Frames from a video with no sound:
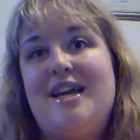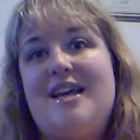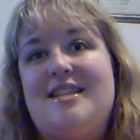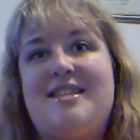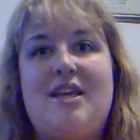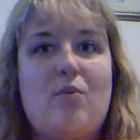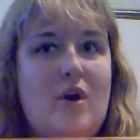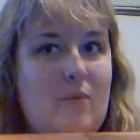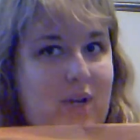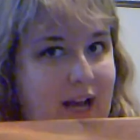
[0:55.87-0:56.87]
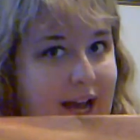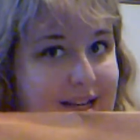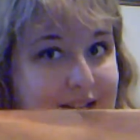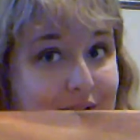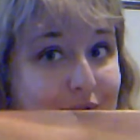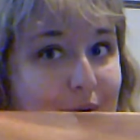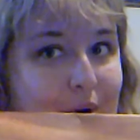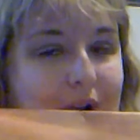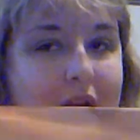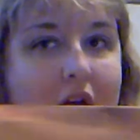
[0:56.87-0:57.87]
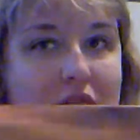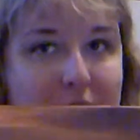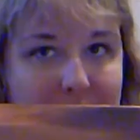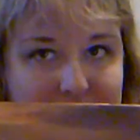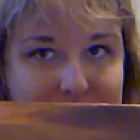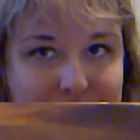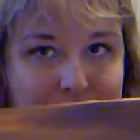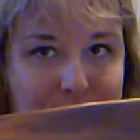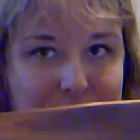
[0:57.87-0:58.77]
to see what we got for the month of June.